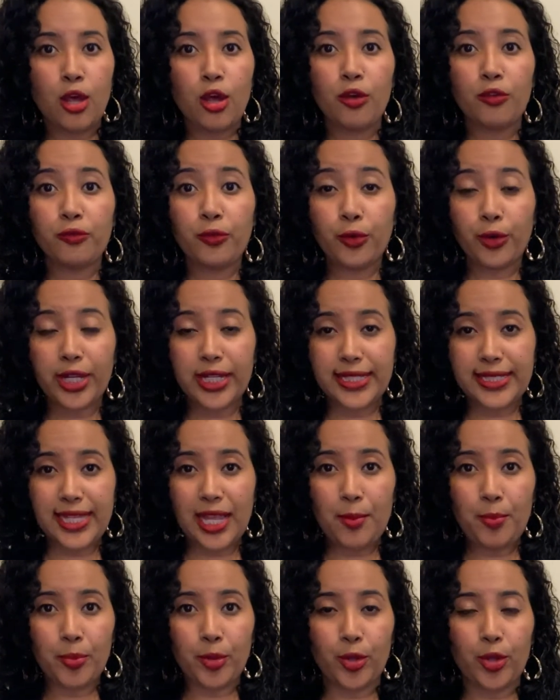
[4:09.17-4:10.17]
For
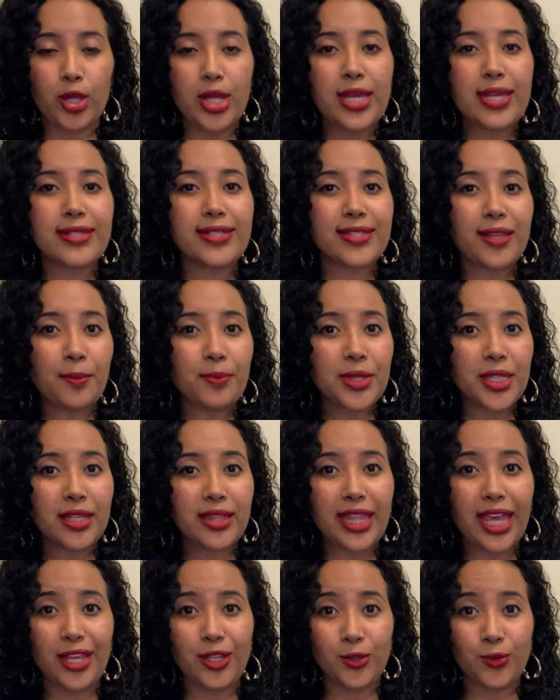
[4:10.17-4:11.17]
example, something
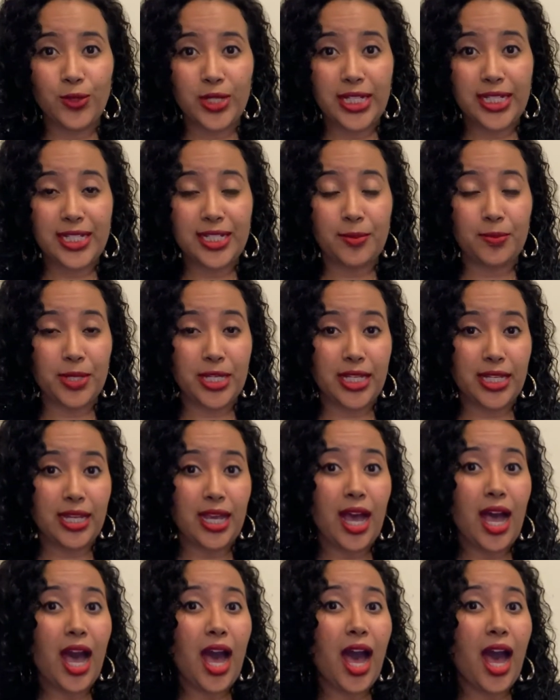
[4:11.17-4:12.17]
that you need to be
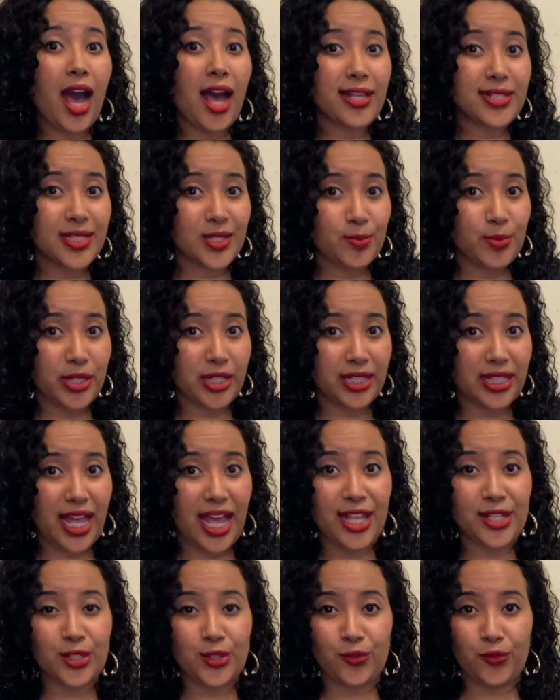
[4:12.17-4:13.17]

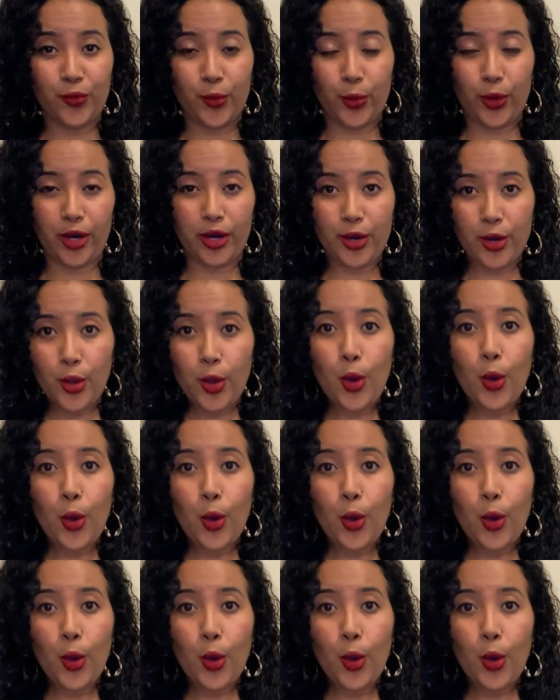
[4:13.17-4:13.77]
hospitalized for,